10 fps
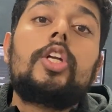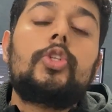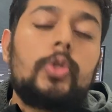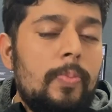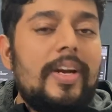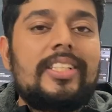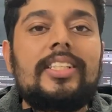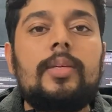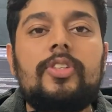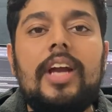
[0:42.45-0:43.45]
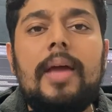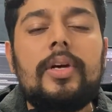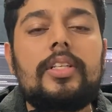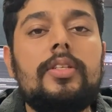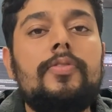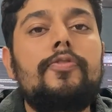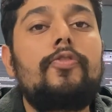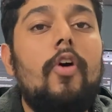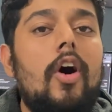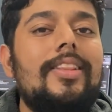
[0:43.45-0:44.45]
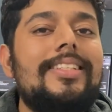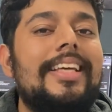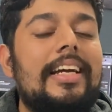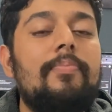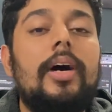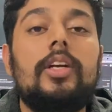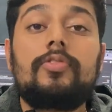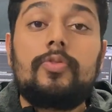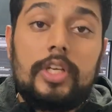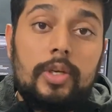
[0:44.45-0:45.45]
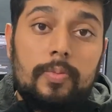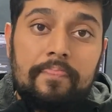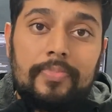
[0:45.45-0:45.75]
do press the subscribe button for the second part of the video.